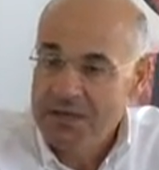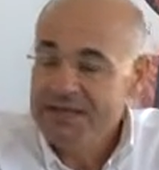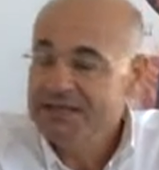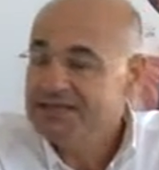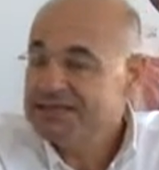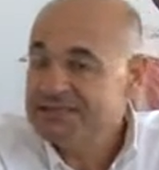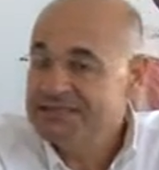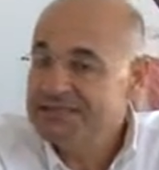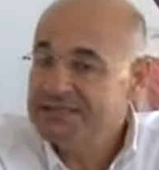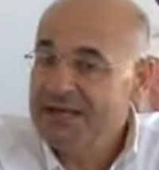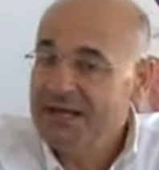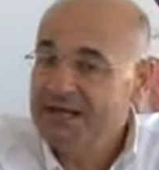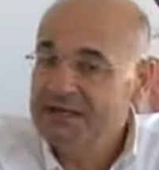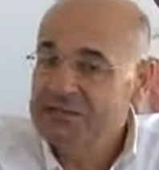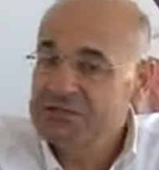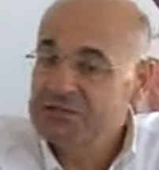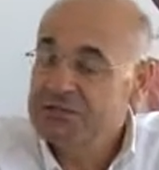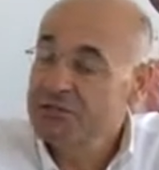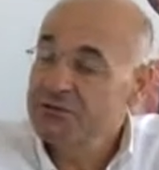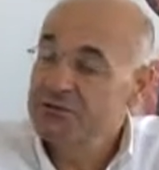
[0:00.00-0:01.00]
It's a
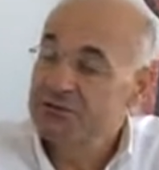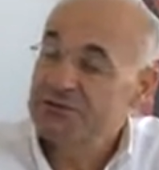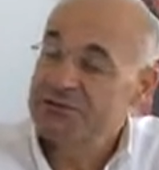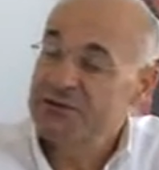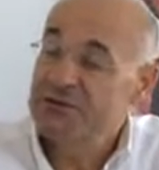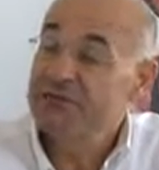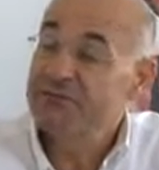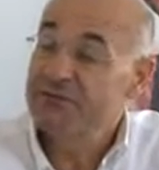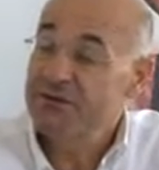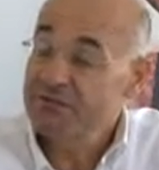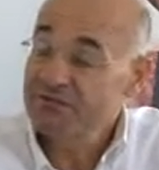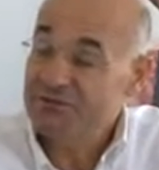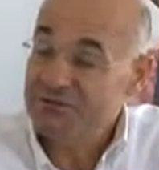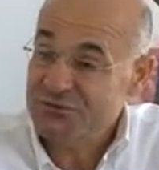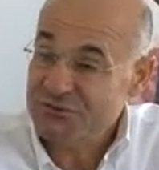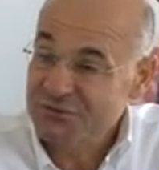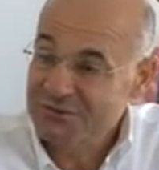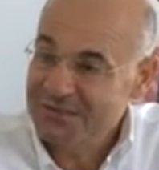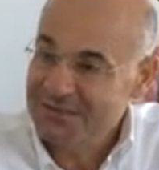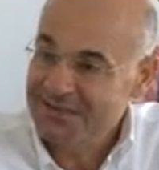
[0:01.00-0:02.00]
strategy that you see the
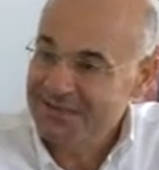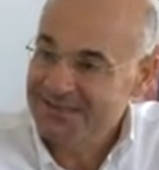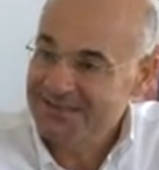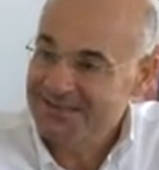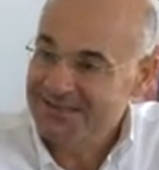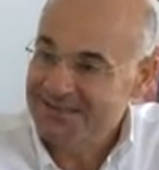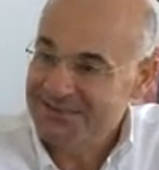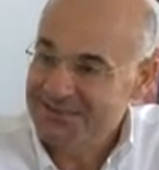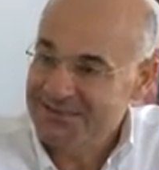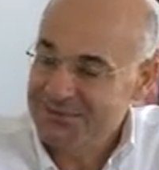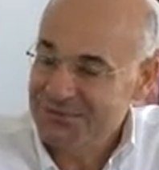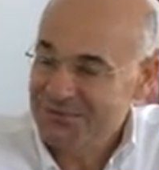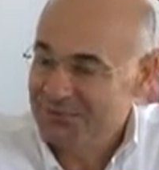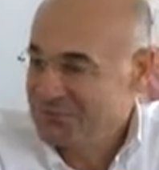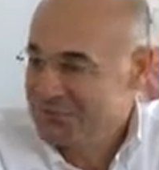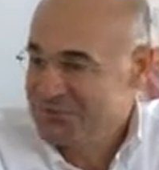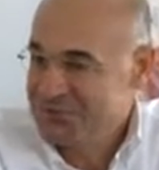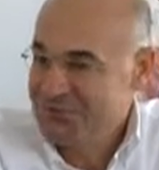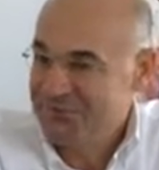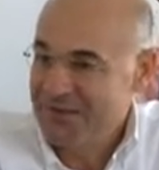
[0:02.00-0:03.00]
pharmaceutical industry
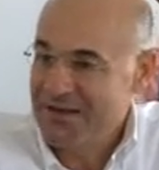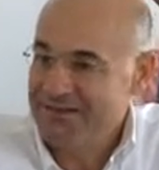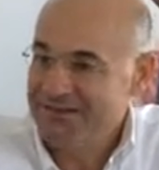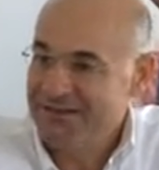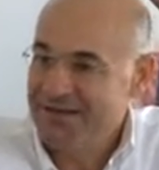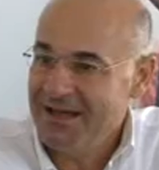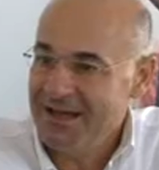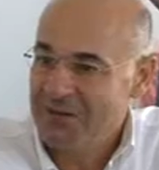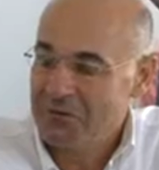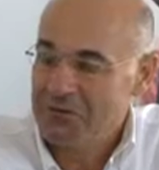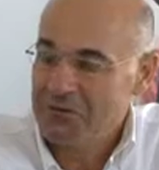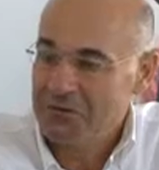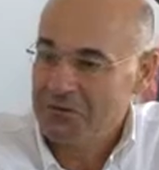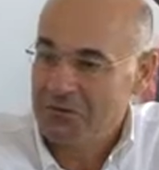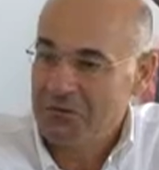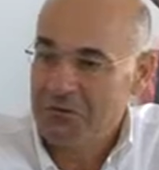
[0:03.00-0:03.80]
using right now.